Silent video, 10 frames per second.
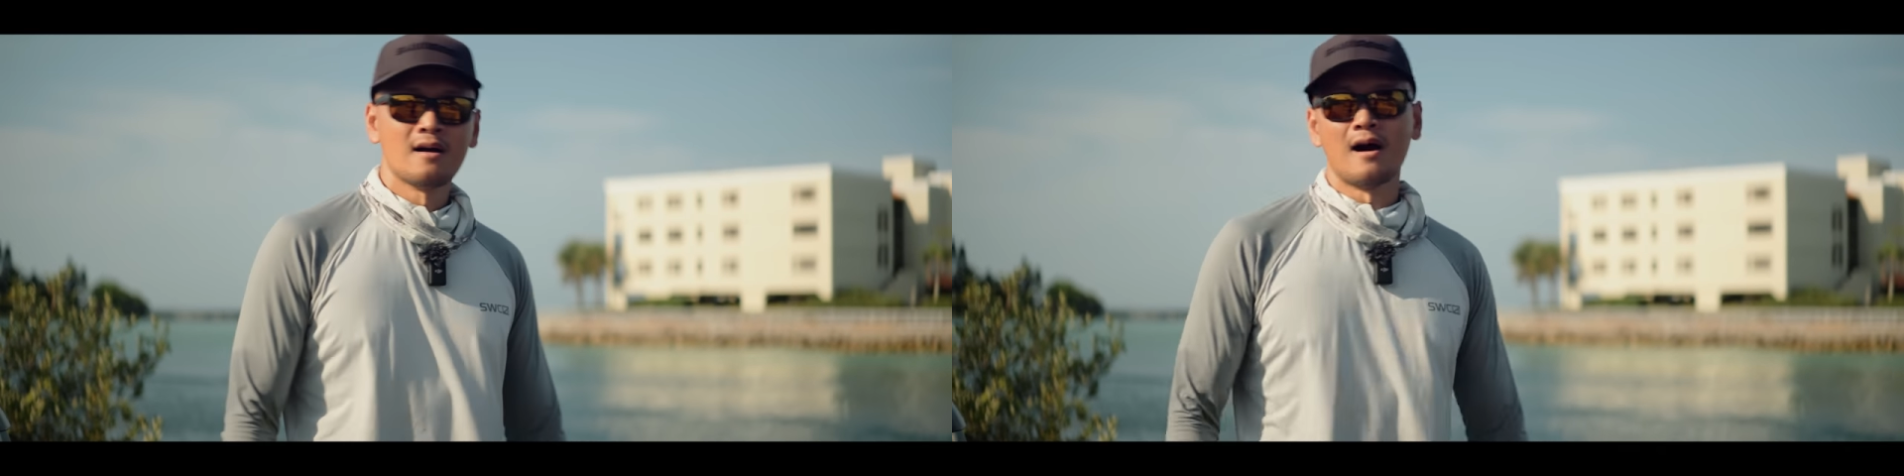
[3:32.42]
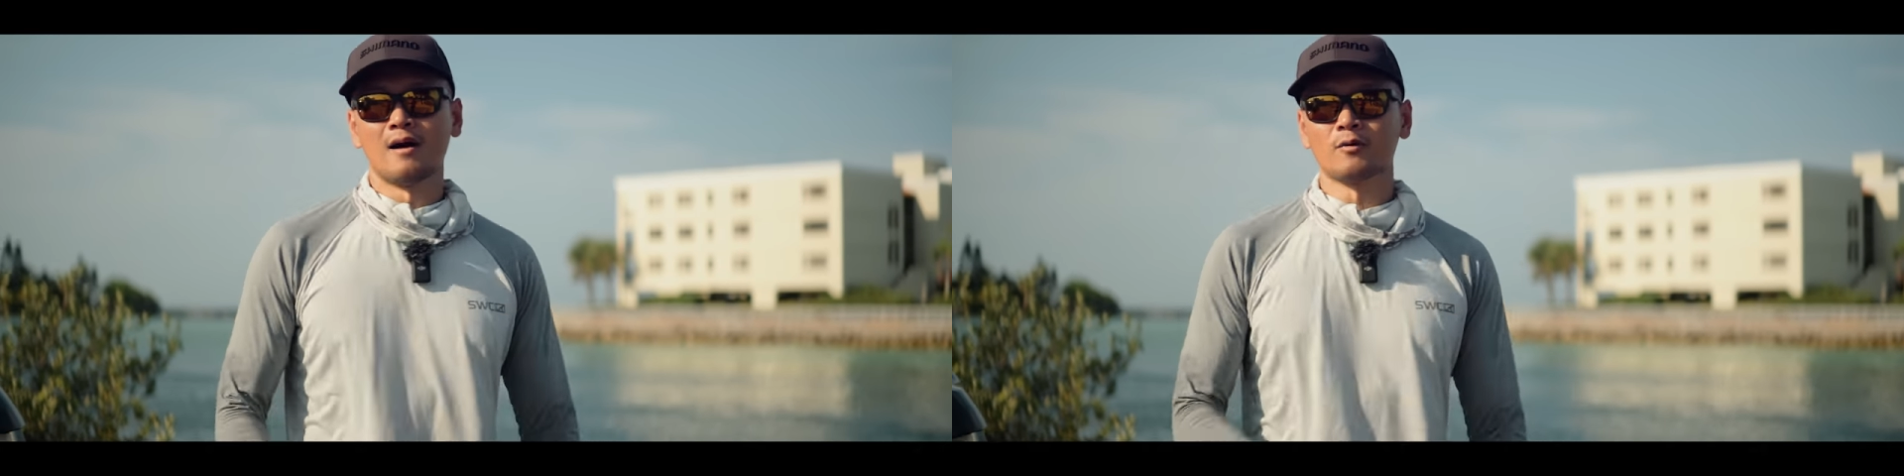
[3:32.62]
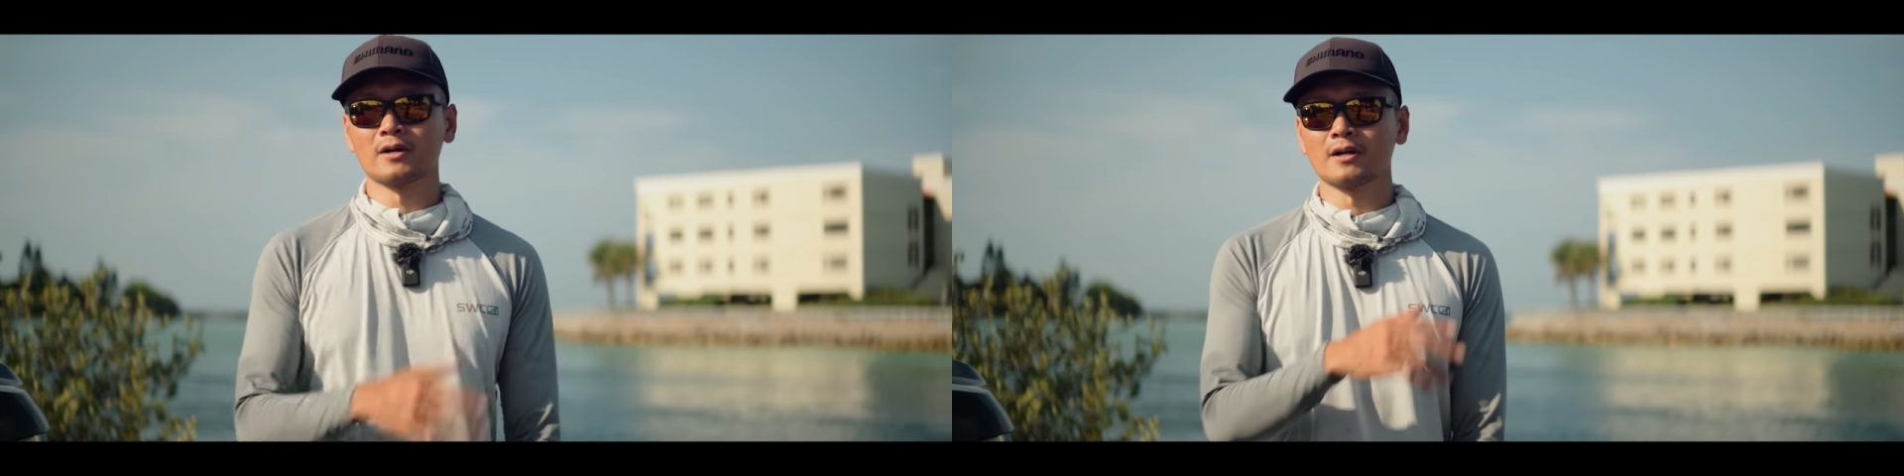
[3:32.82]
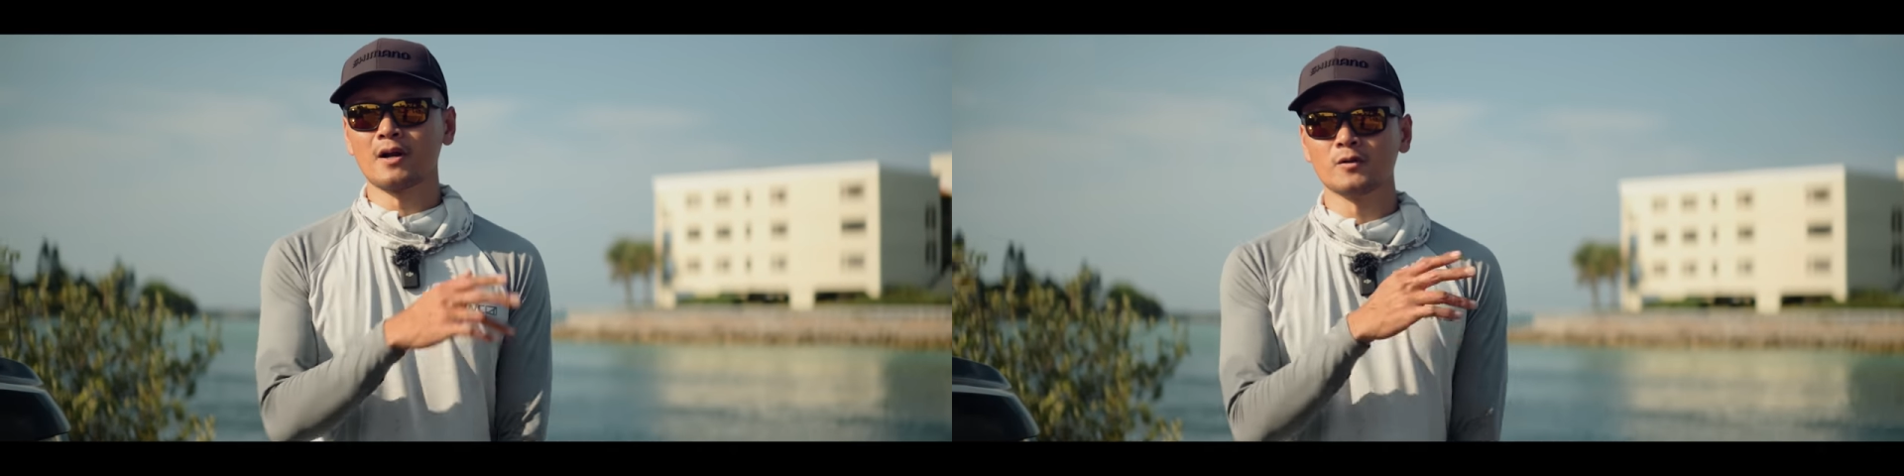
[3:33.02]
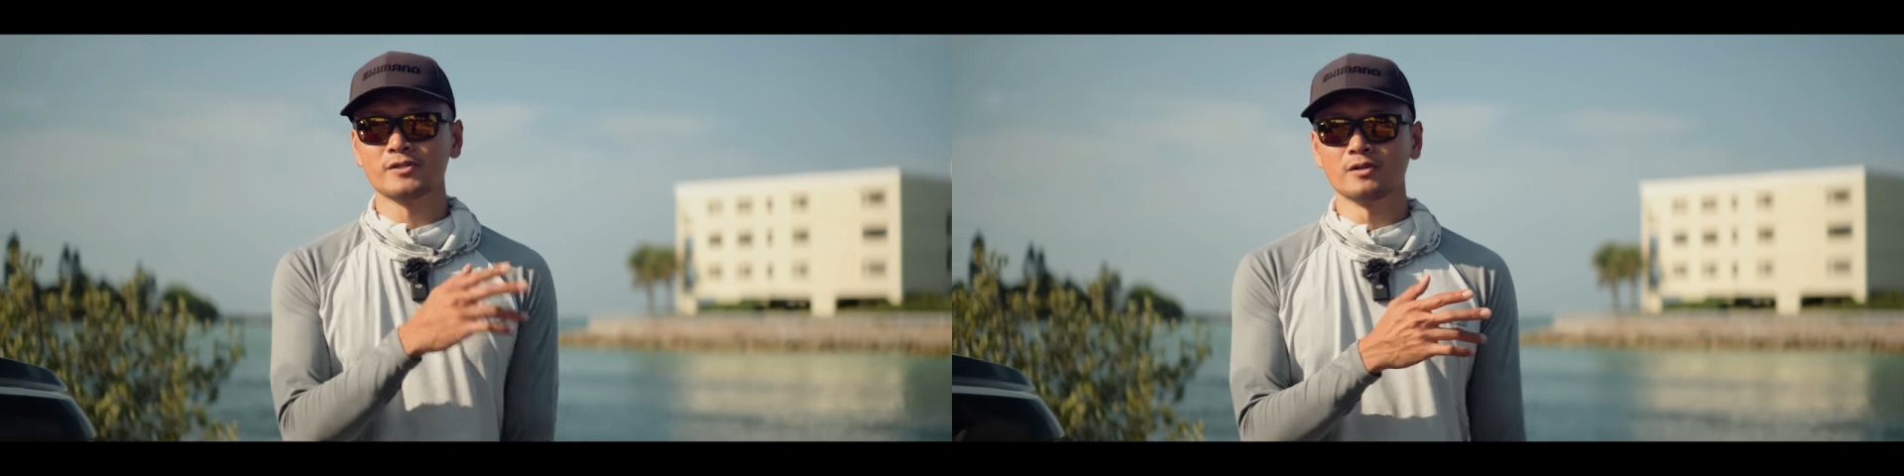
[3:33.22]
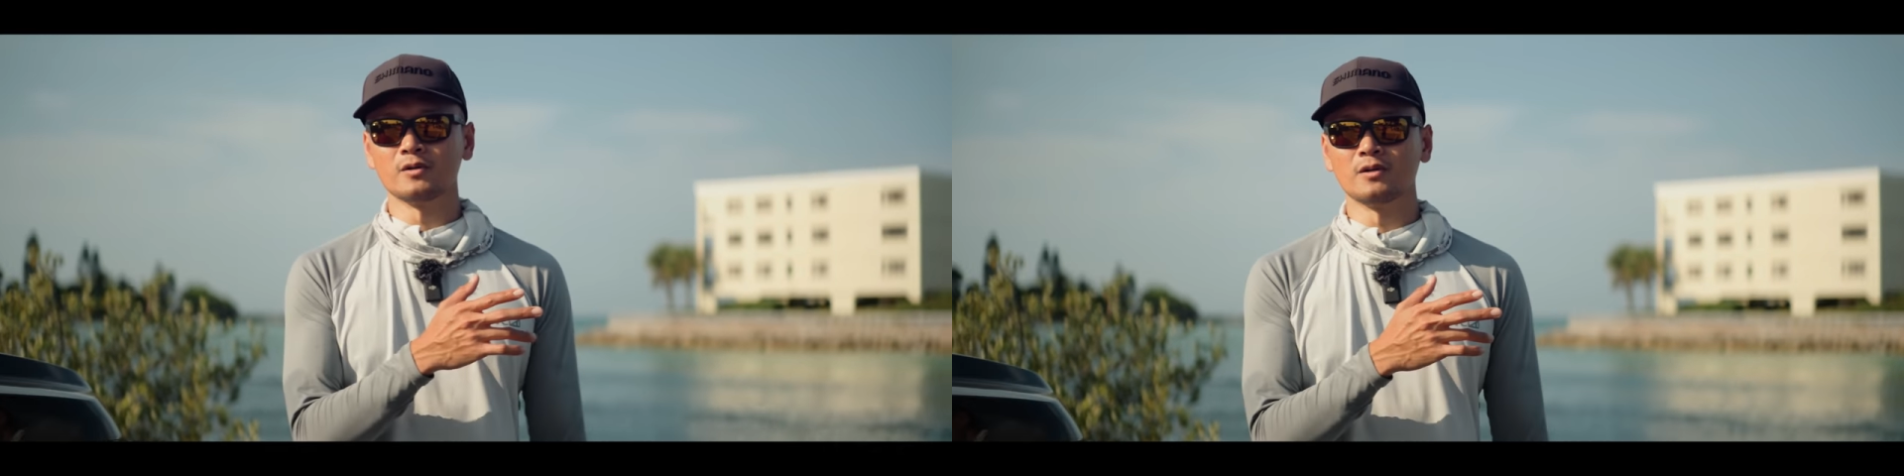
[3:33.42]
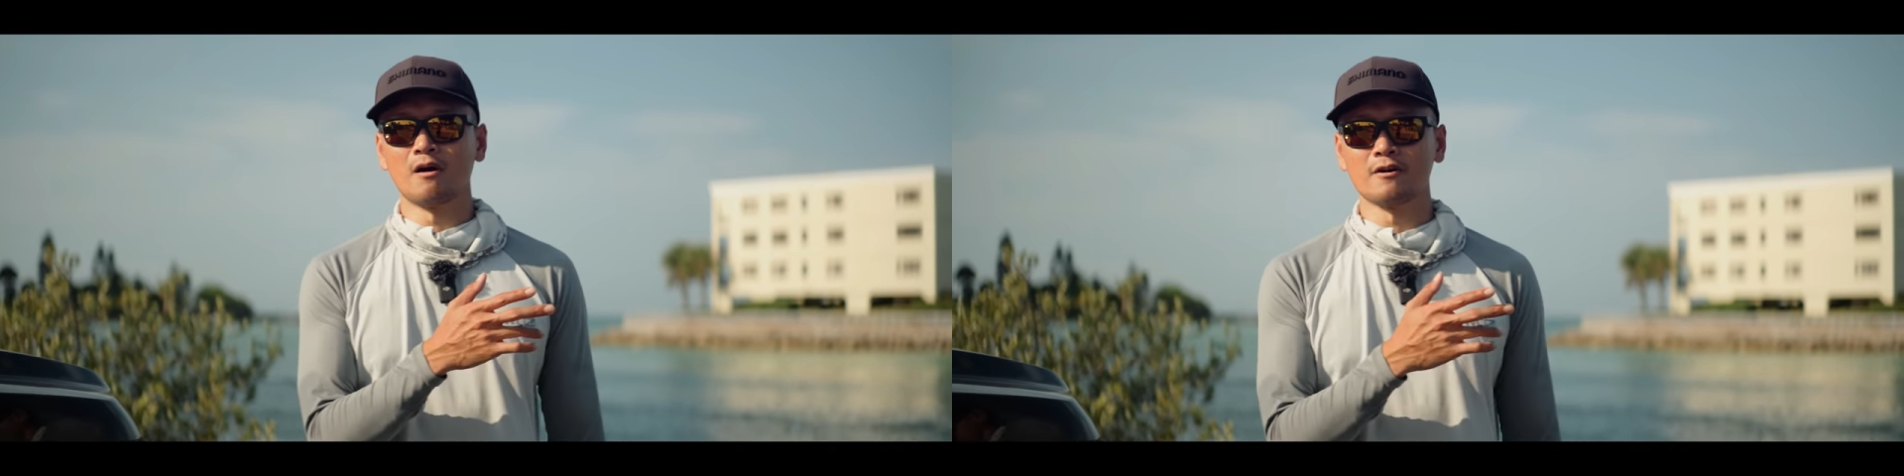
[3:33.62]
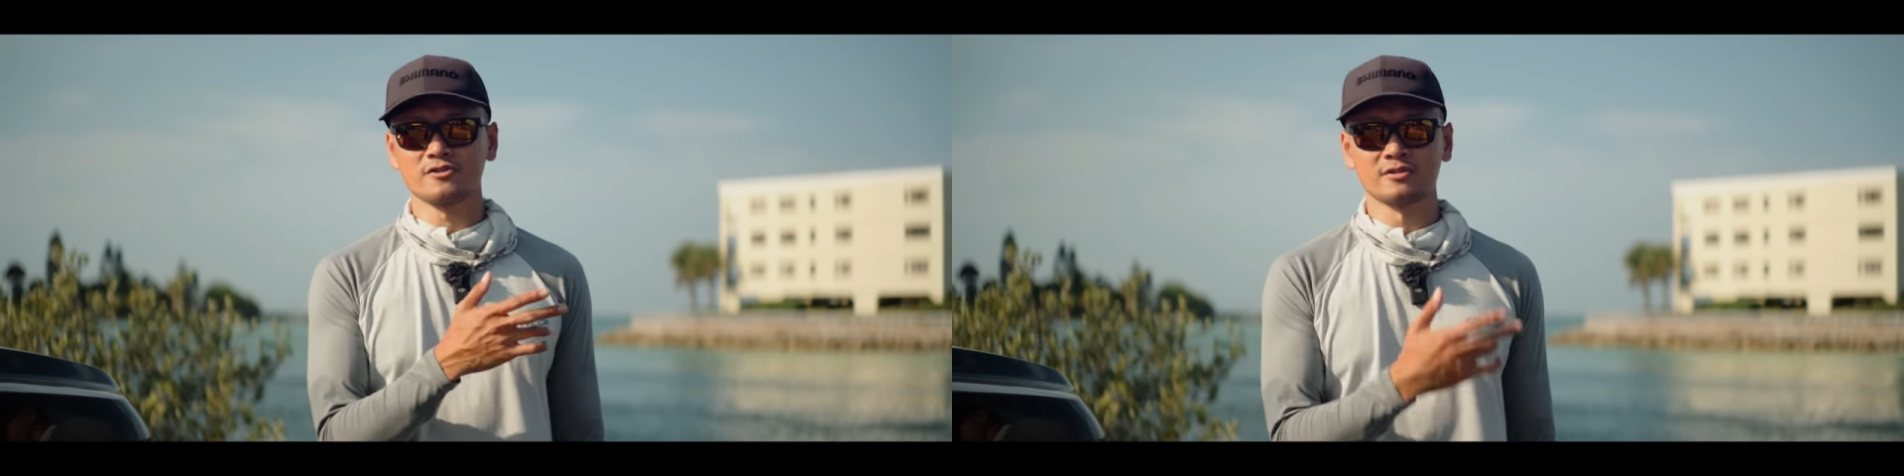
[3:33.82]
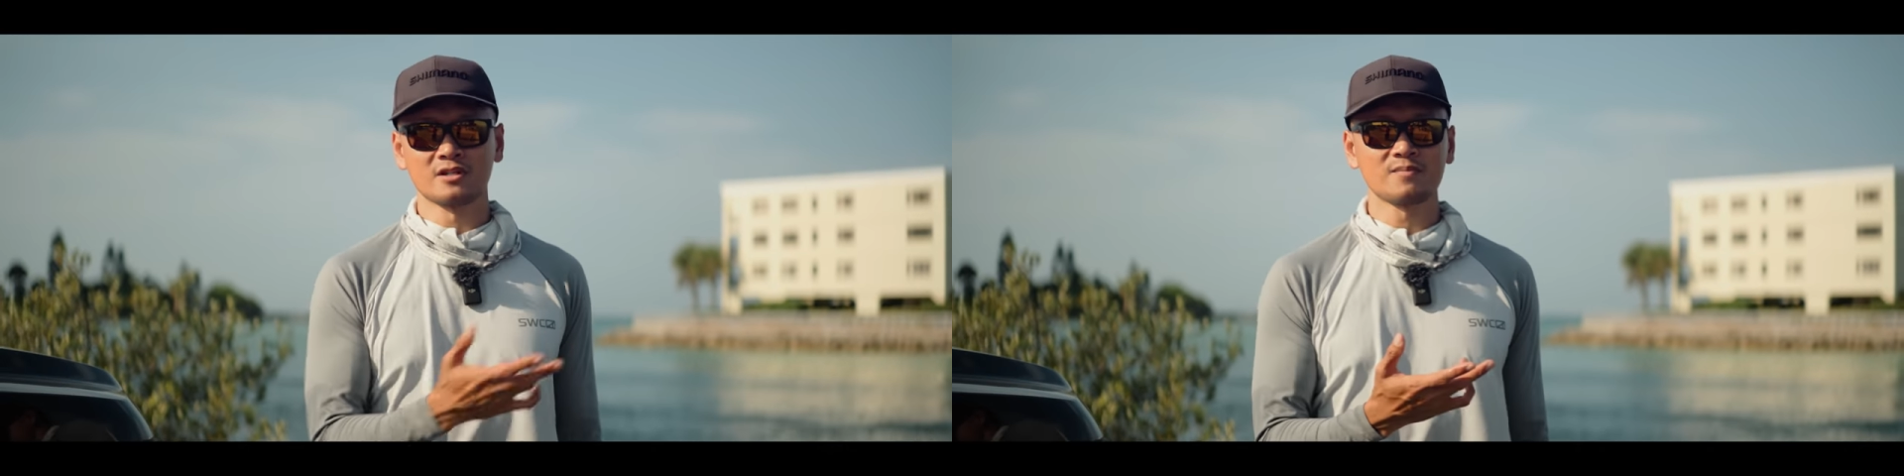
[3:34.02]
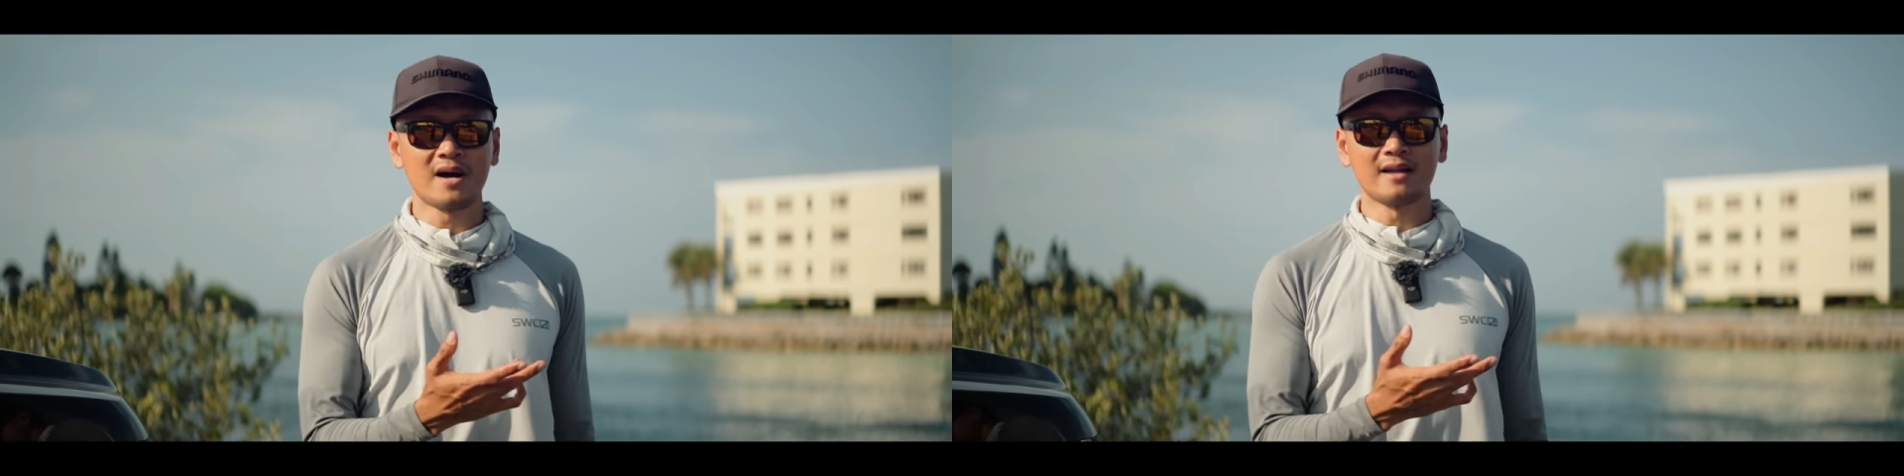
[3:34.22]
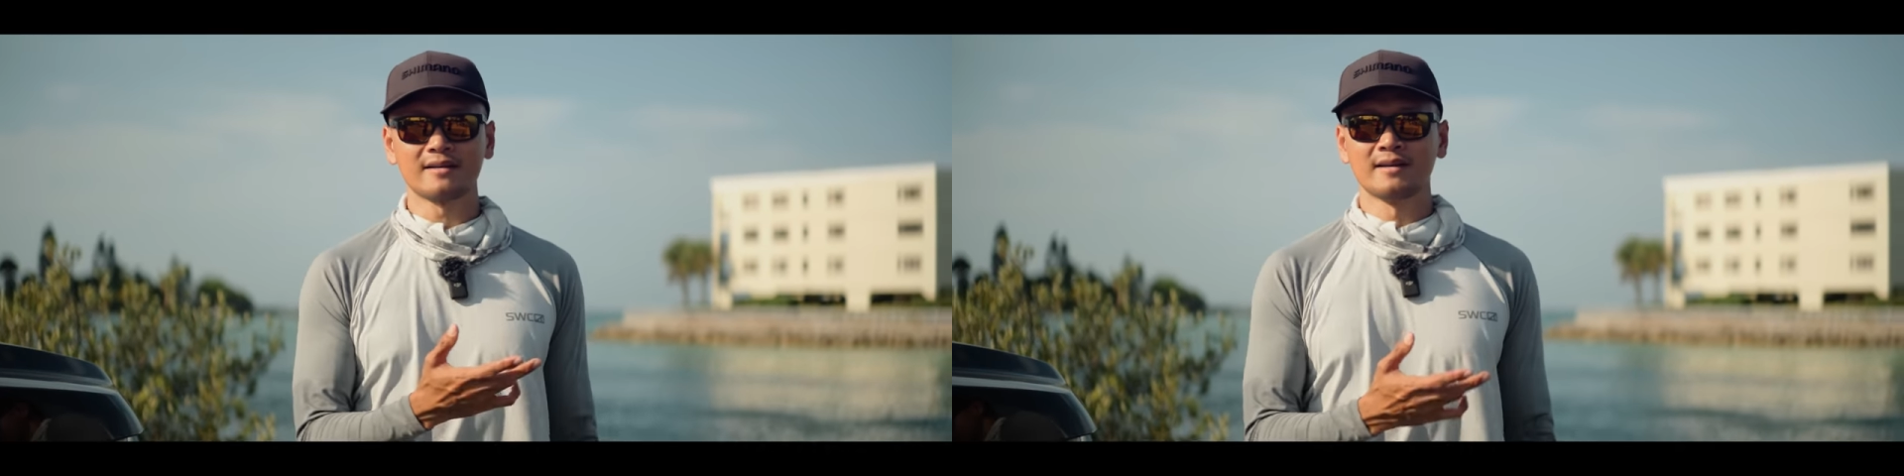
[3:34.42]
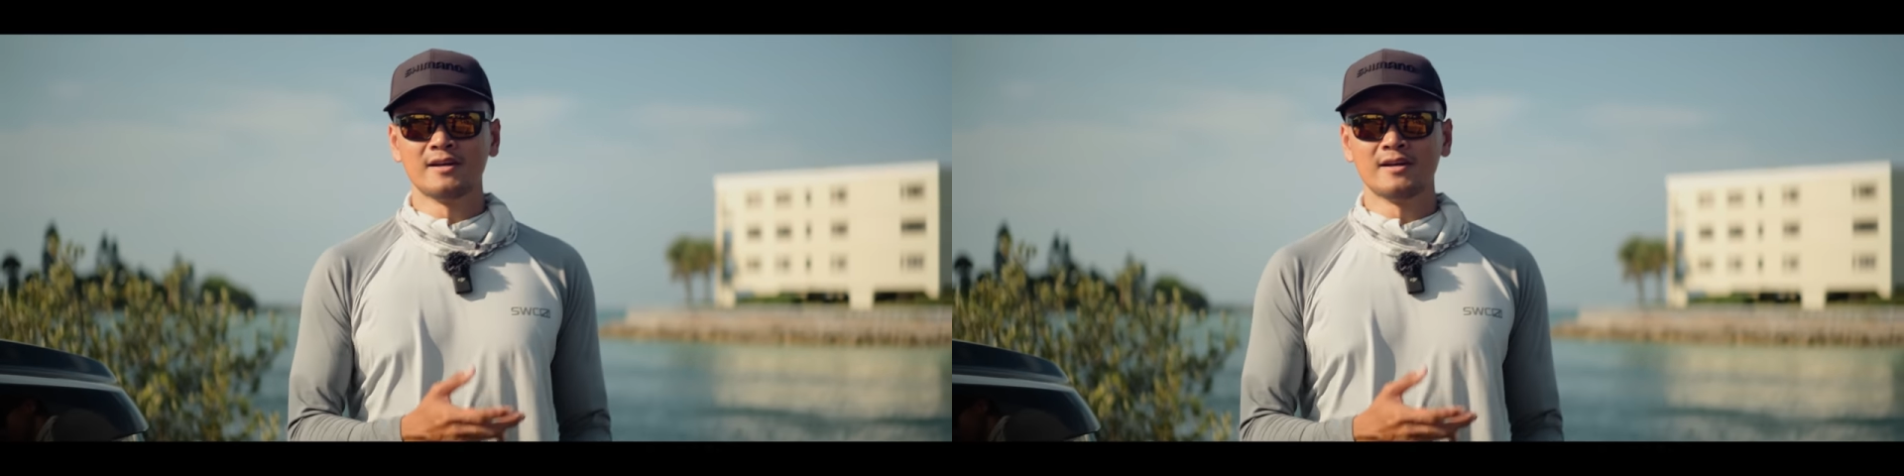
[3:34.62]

We're gonna go to our snook spot.